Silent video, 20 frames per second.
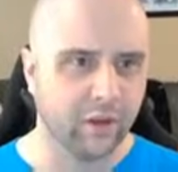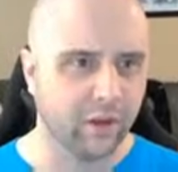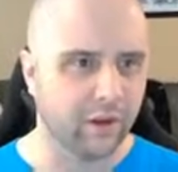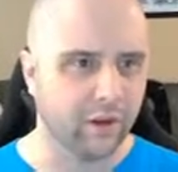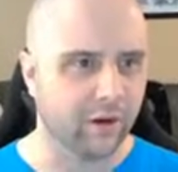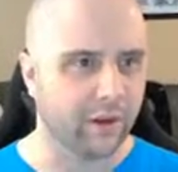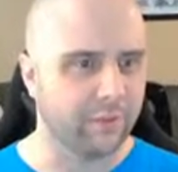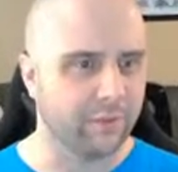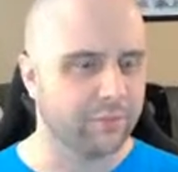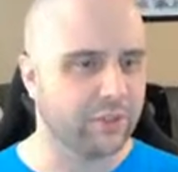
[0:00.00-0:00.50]

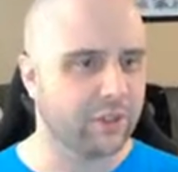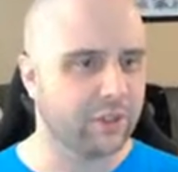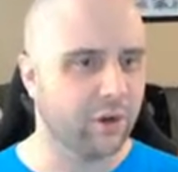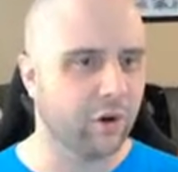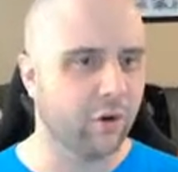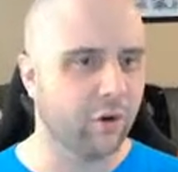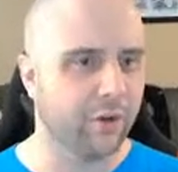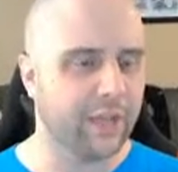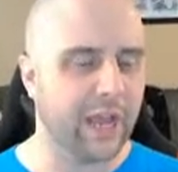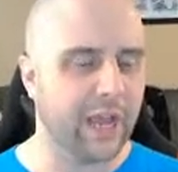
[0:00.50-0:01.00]
right,
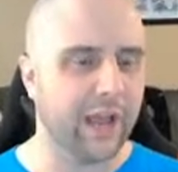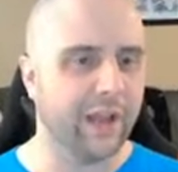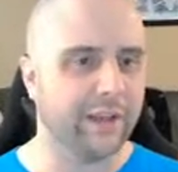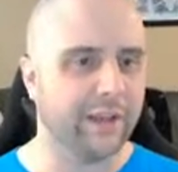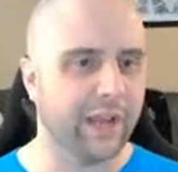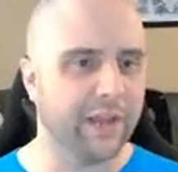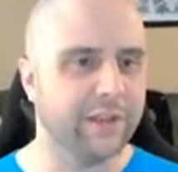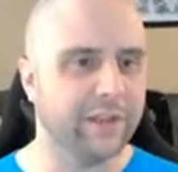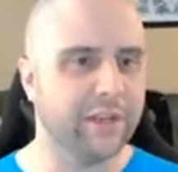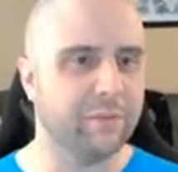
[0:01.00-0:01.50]
so yeah,
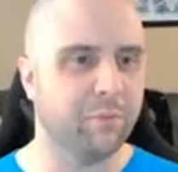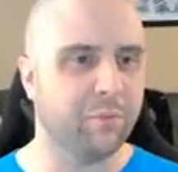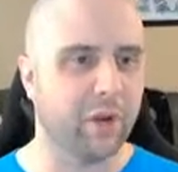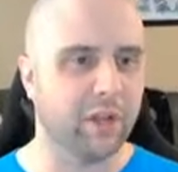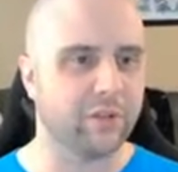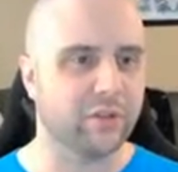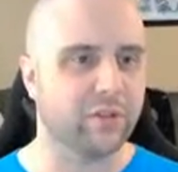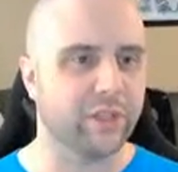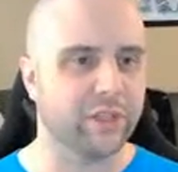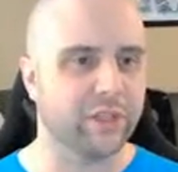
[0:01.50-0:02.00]
I did
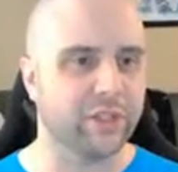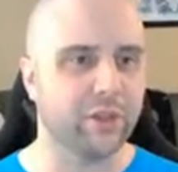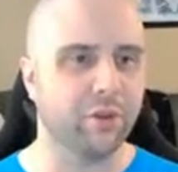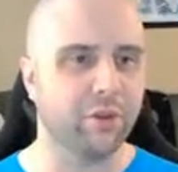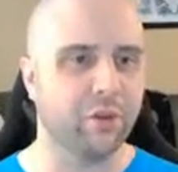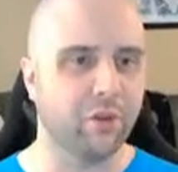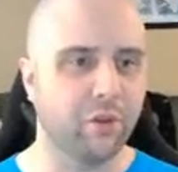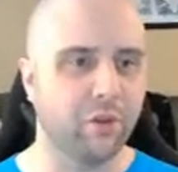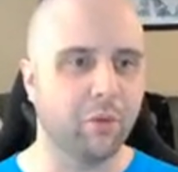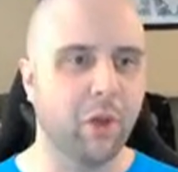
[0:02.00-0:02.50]
botch this. So
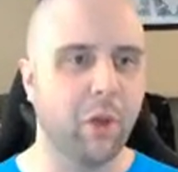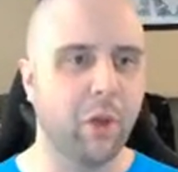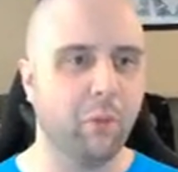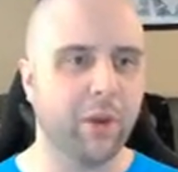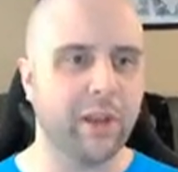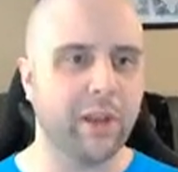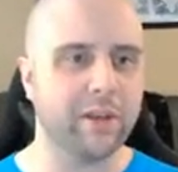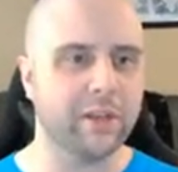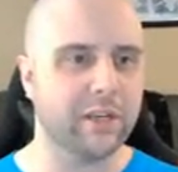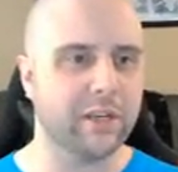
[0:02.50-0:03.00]
what
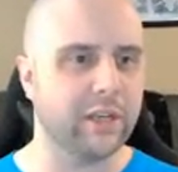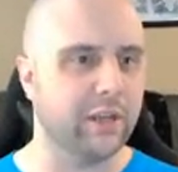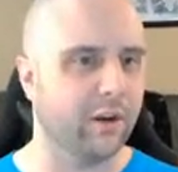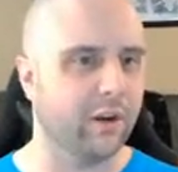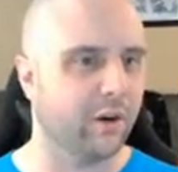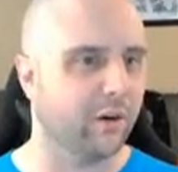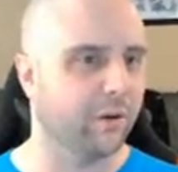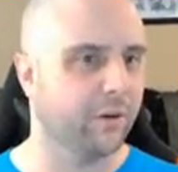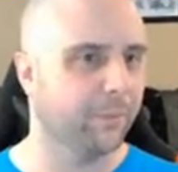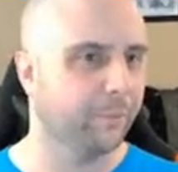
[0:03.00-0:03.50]
I did
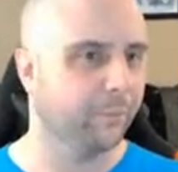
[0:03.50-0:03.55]
here,